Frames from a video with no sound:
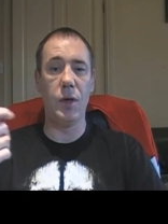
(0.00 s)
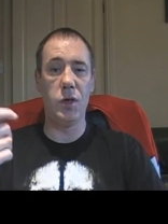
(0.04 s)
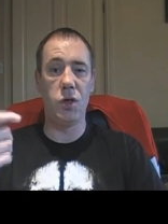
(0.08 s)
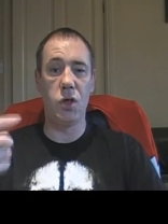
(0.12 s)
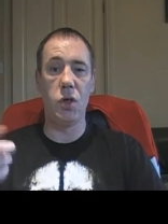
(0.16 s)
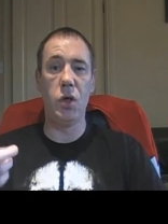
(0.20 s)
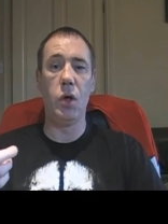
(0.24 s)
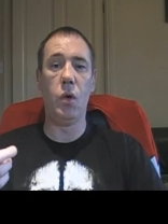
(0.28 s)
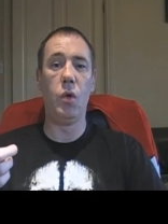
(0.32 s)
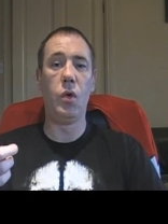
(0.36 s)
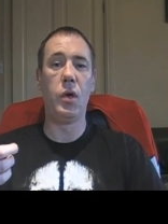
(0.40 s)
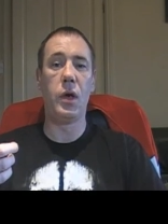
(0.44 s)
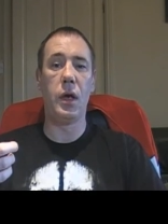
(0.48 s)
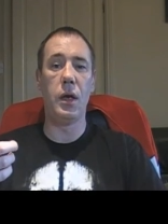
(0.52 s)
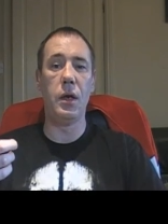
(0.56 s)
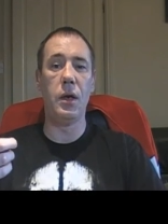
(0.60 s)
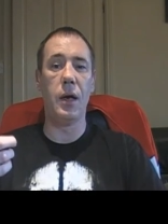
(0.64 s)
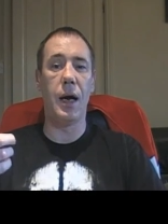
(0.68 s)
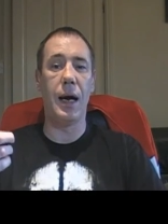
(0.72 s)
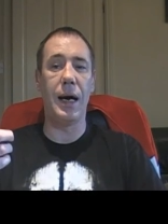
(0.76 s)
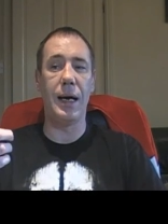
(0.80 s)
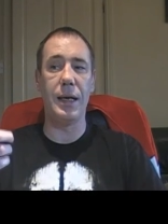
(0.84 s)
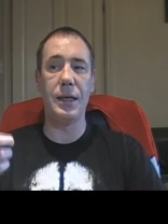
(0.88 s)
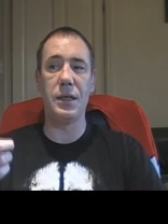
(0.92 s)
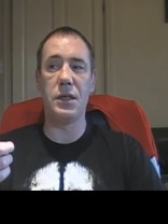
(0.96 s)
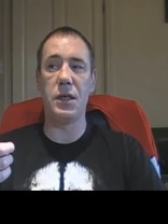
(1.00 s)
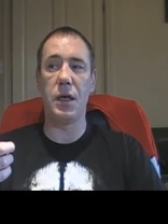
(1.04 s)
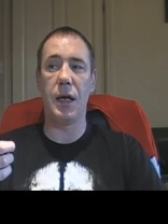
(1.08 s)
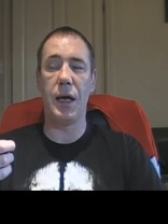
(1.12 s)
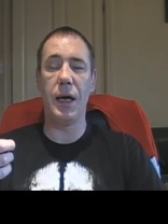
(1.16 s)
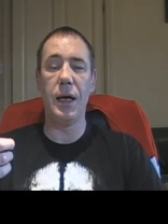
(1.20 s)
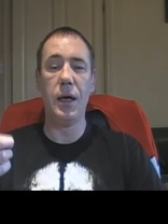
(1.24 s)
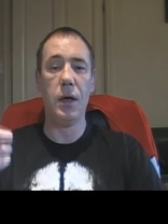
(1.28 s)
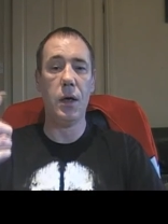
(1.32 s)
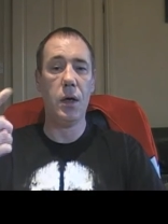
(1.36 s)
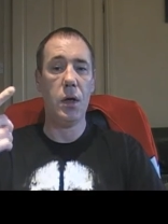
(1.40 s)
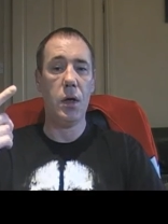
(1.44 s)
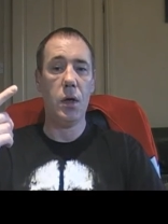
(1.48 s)
which you can
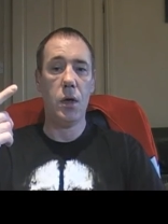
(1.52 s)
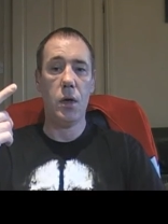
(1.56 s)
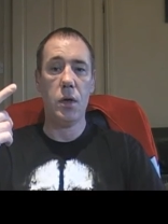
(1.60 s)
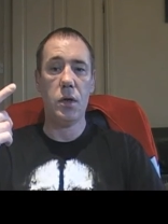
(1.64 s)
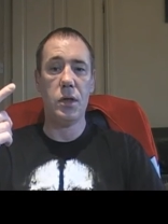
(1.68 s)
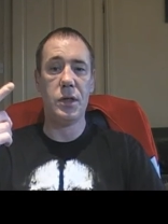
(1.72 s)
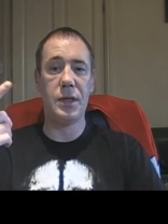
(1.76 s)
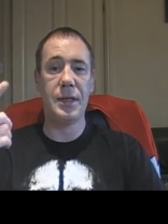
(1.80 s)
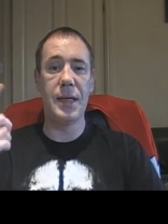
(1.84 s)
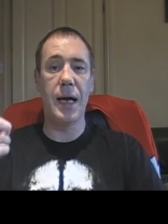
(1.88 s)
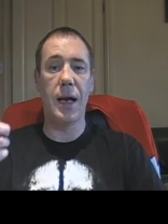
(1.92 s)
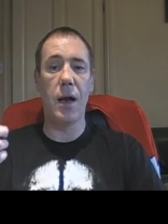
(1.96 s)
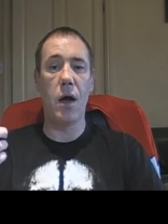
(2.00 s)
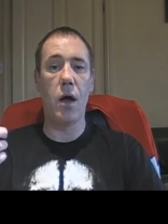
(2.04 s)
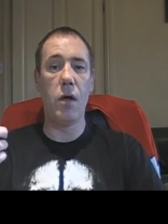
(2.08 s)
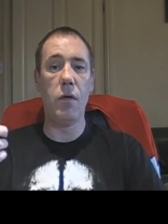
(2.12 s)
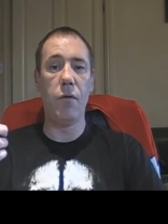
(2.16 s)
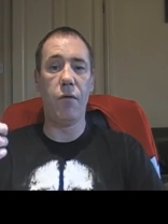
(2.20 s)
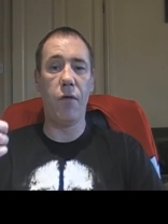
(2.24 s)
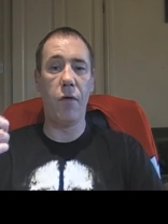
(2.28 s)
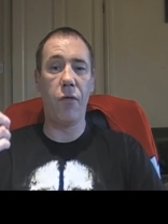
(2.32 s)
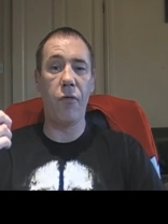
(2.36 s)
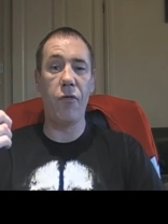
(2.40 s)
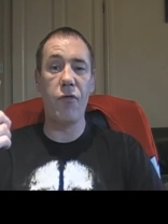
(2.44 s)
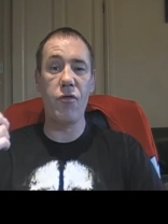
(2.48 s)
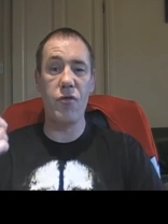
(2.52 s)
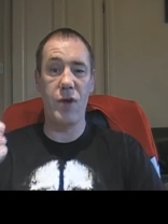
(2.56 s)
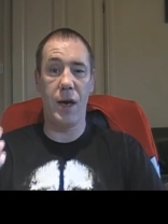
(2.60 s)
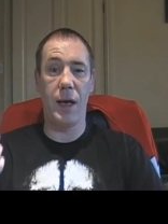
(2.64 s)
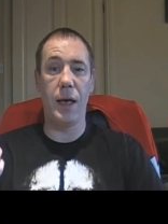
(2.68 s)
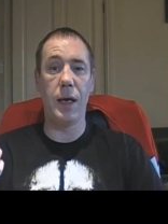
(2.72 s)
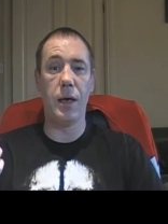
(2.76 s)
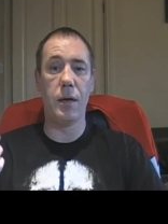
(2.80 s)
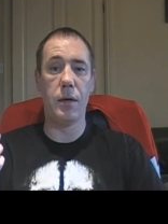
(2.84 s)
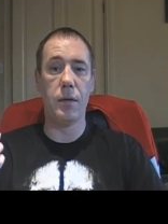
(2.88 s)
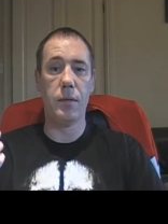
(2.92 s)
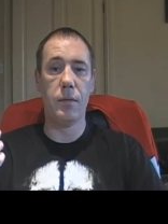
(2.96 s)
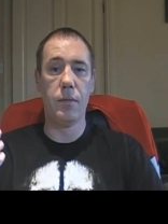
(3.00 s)
actually sell on for
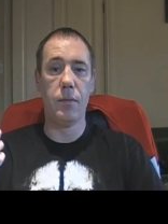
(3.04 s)
free.